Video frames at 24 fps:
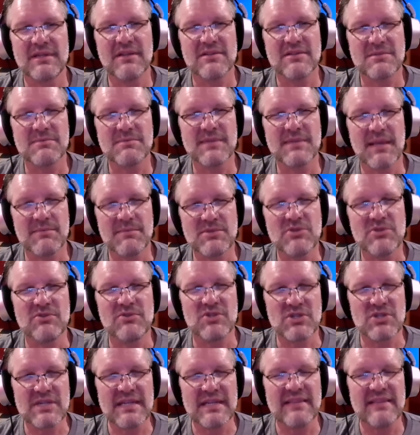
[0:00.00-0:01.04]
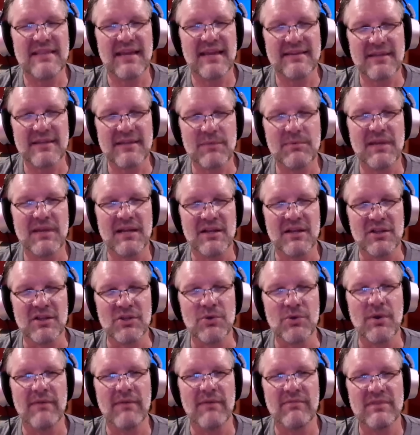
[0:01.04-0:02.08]
Sometimes you just need that to help kind of
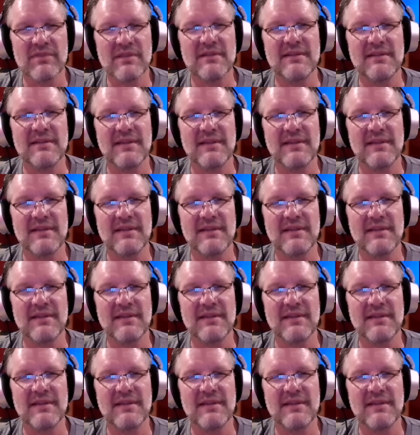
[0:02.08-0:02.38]
glue everything